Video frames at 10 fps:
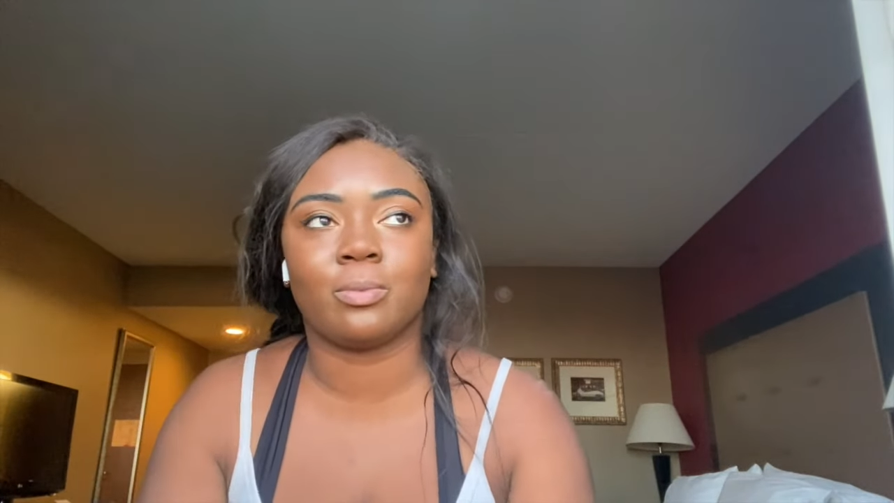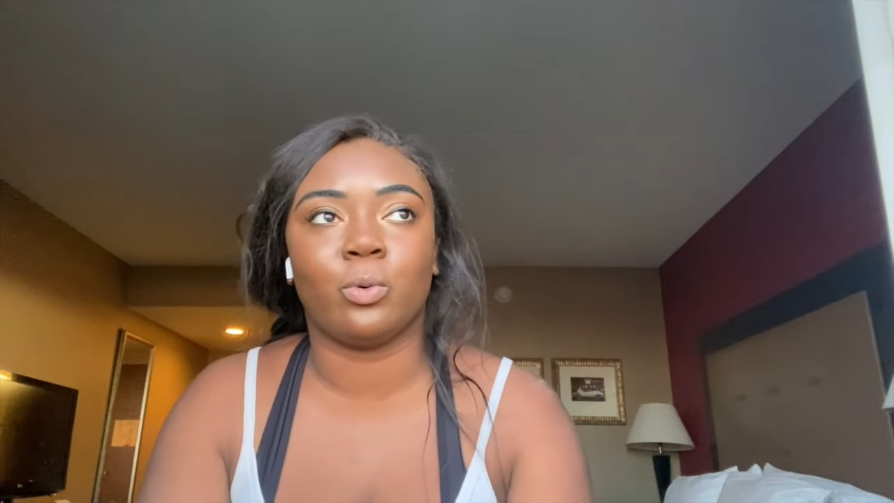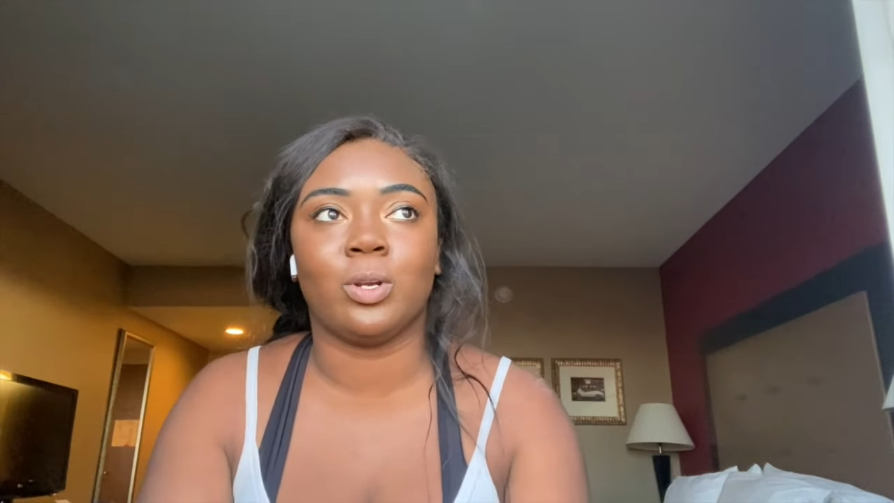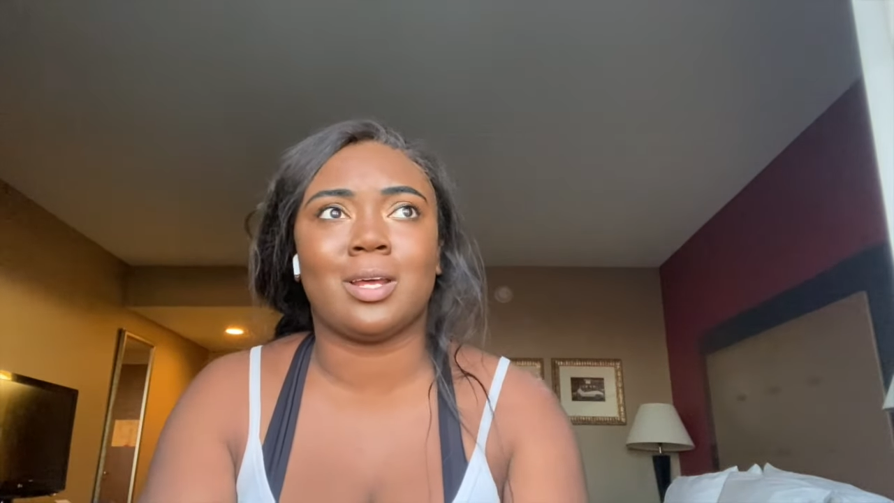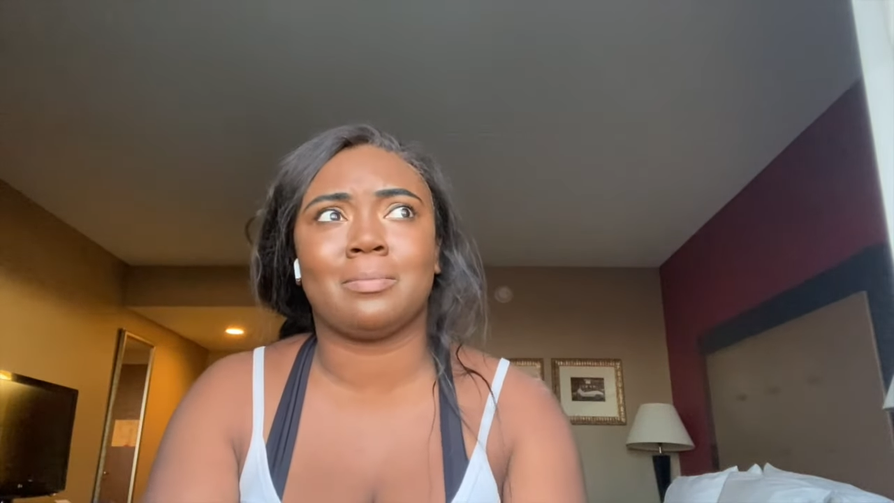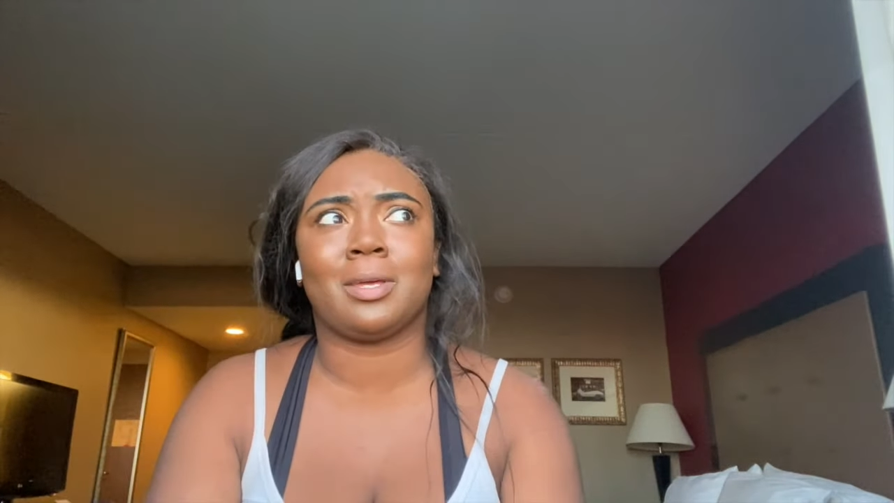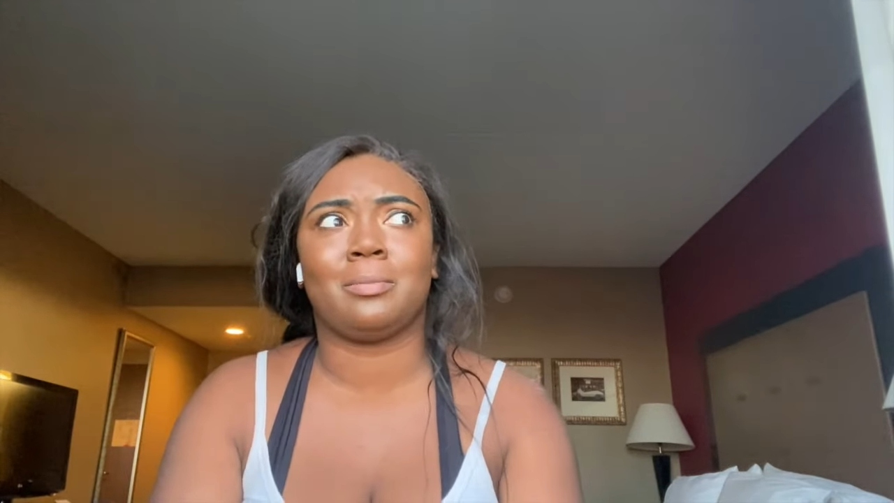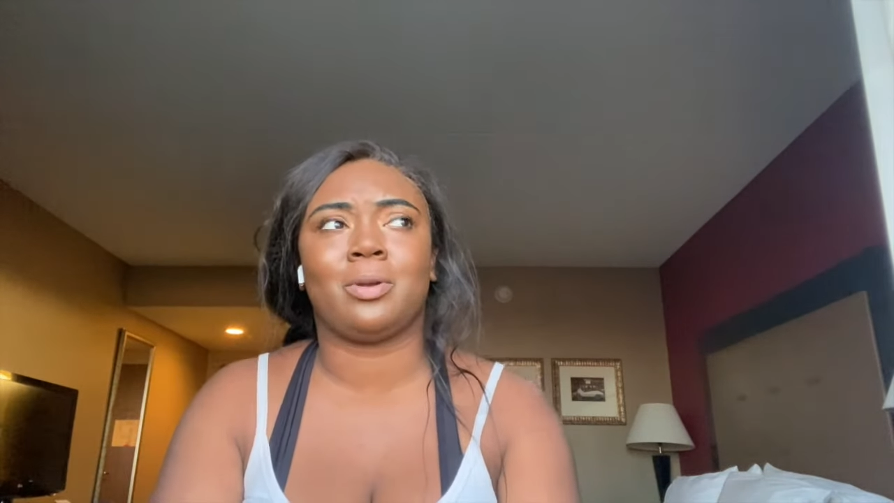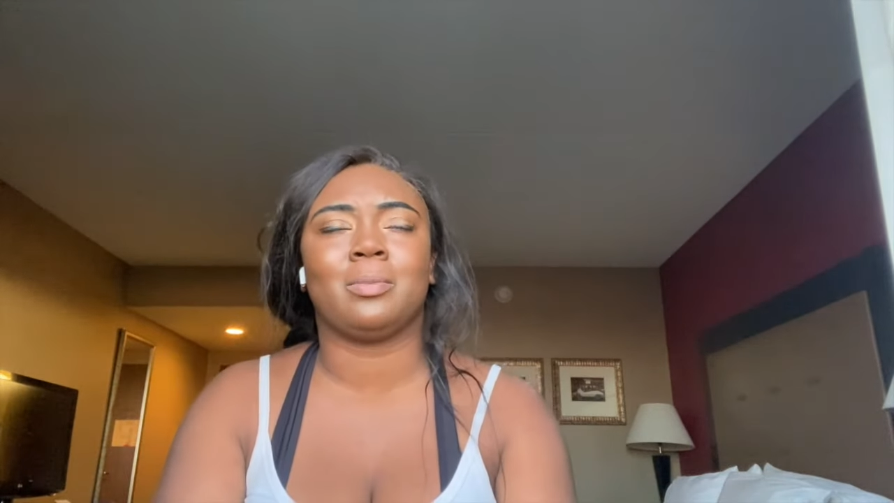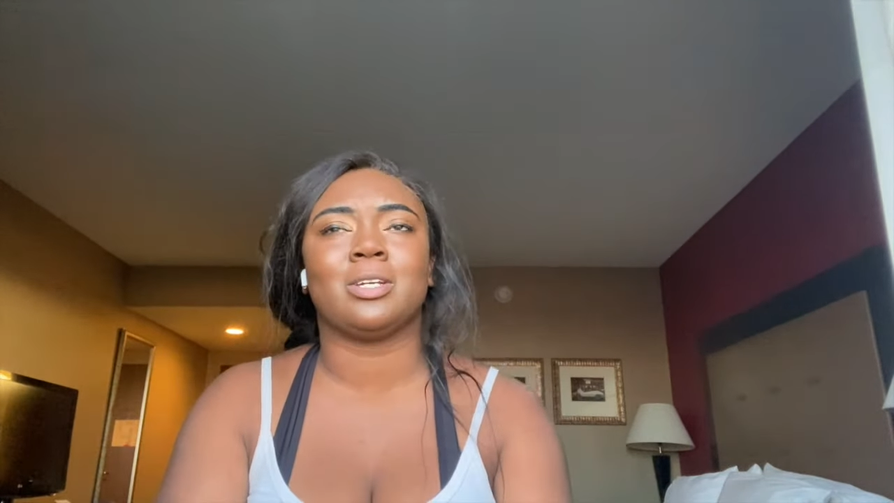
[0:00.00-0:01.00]
one-time thing
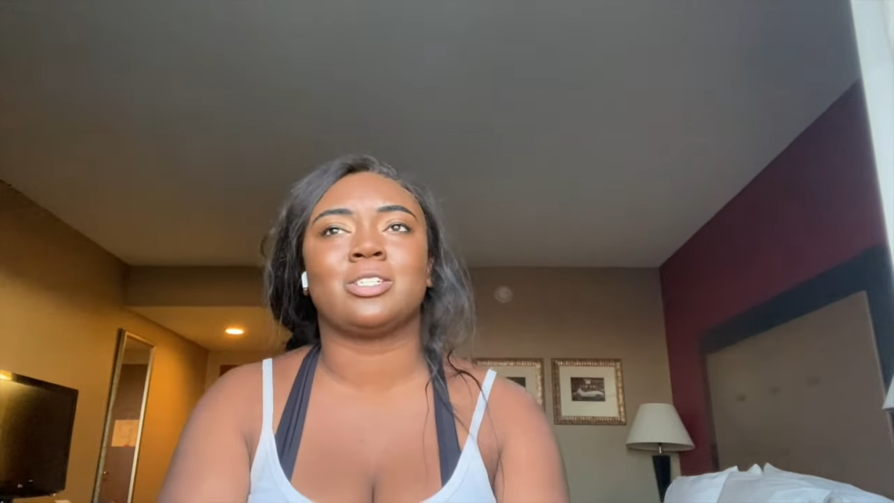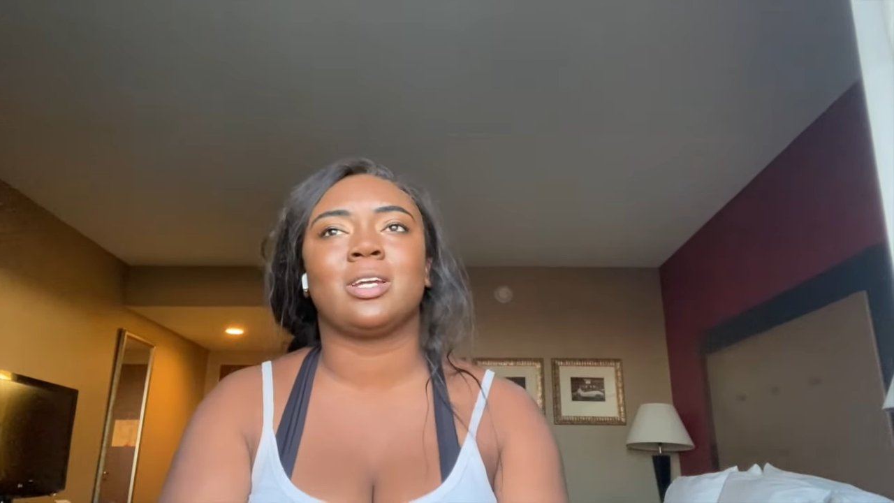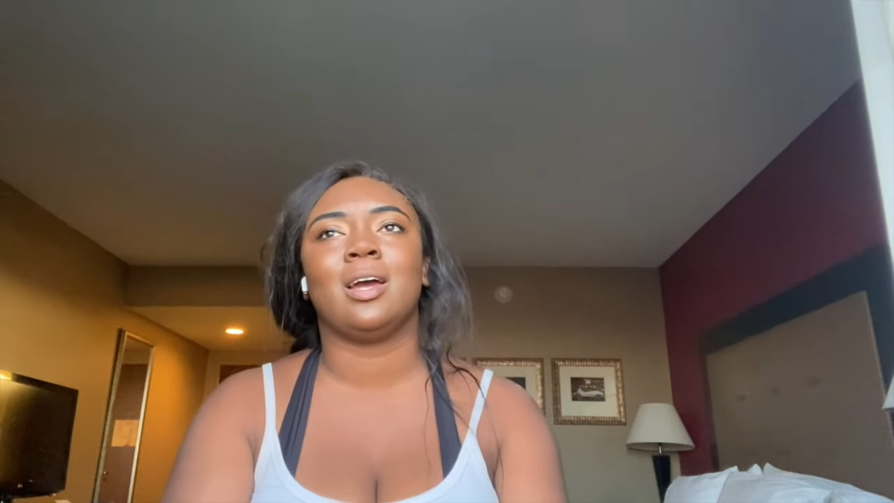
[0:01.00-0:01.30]
pretty much.